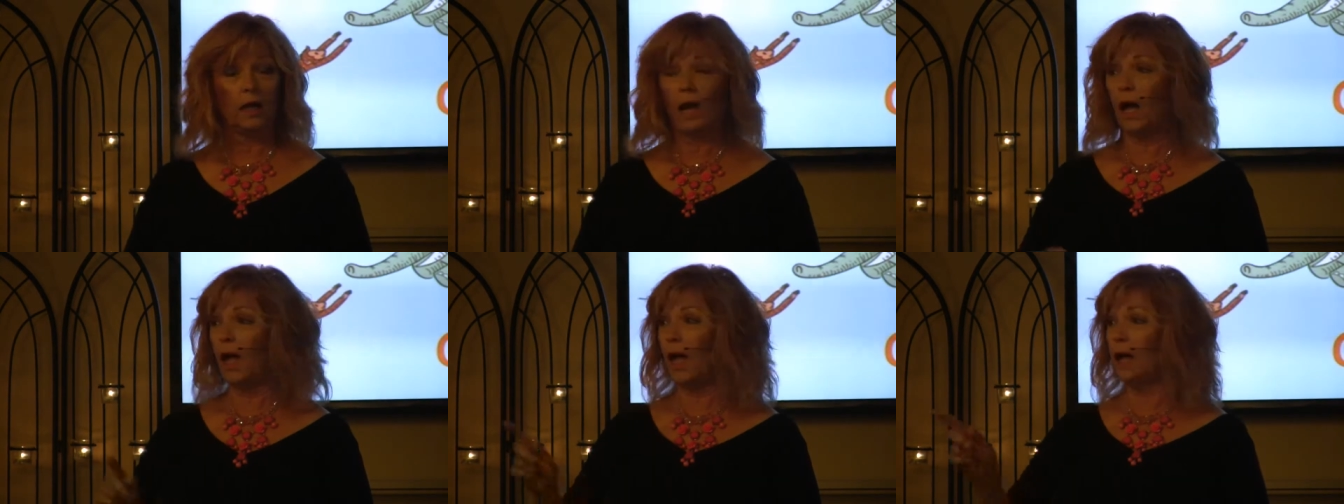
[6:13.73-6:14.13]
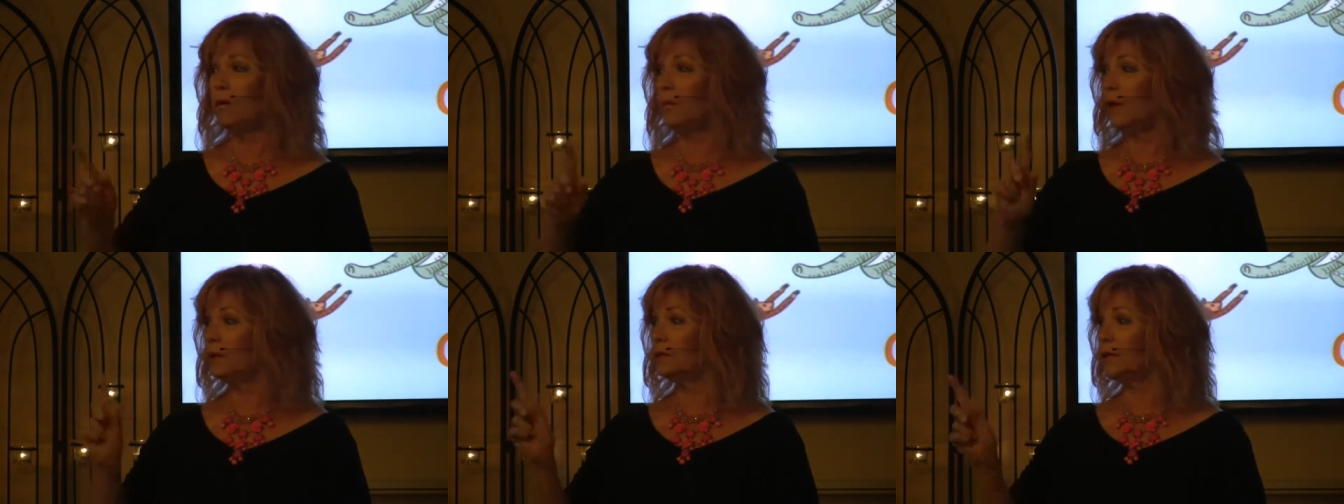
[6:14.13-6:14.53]
I had a
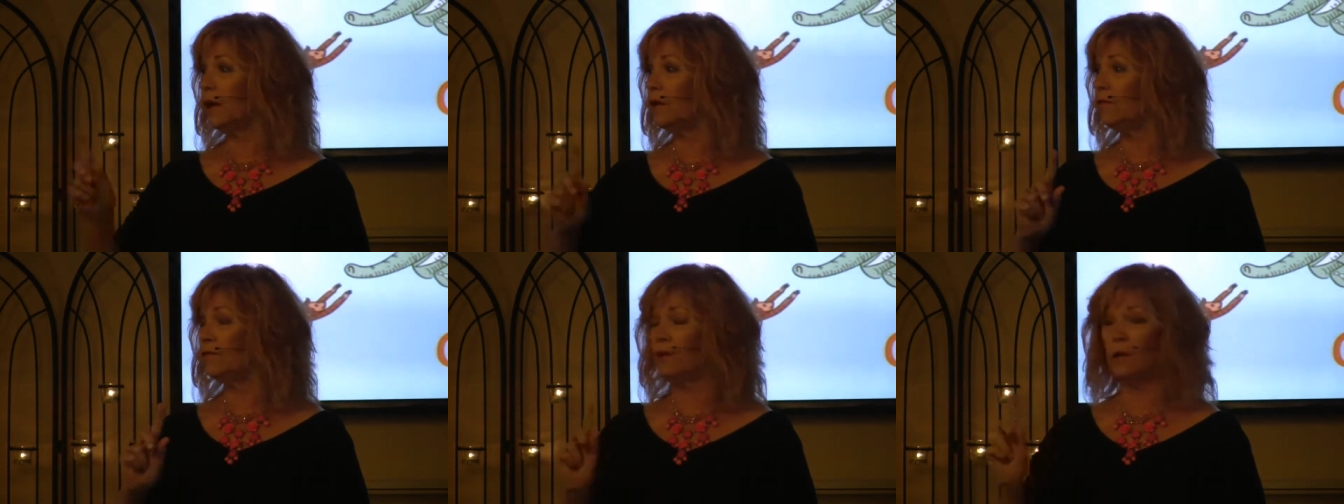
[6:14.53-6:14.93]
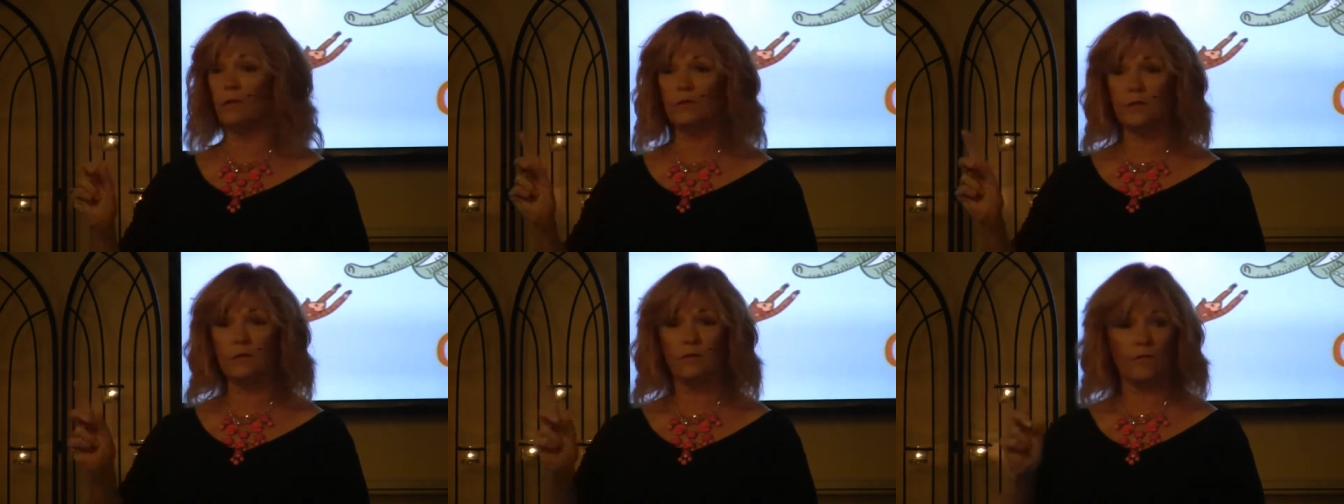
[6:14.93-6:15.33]
meltdown in front of
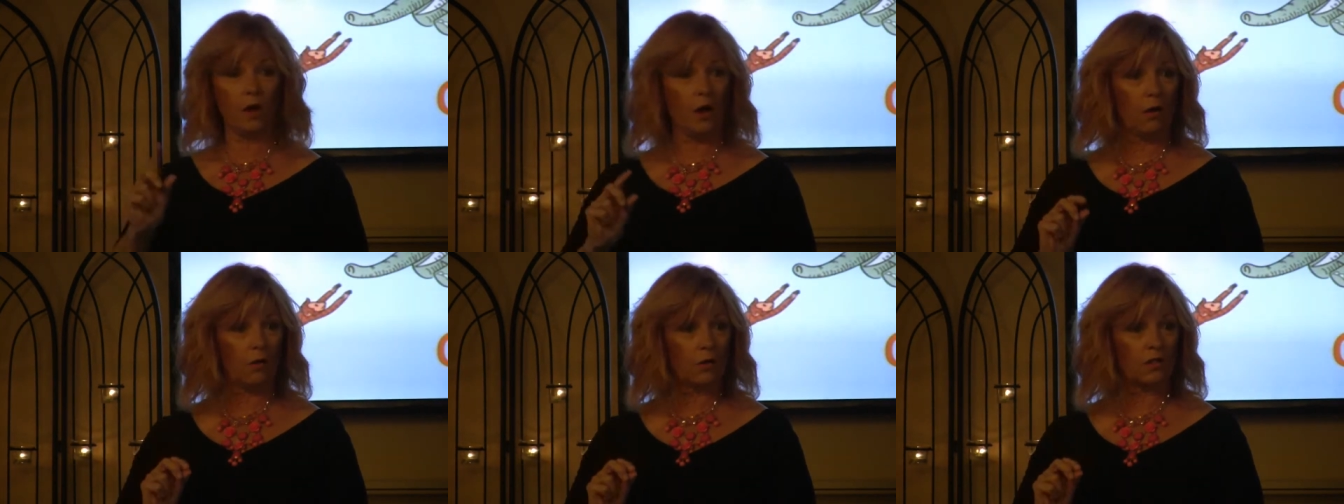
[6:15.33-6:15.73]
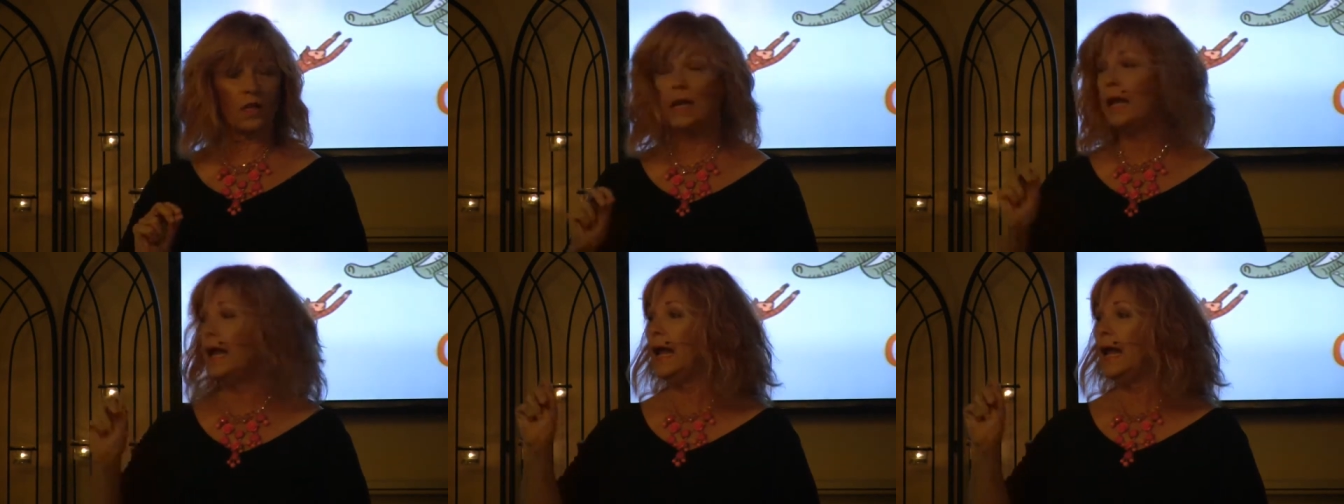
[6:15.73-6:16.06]
some folks.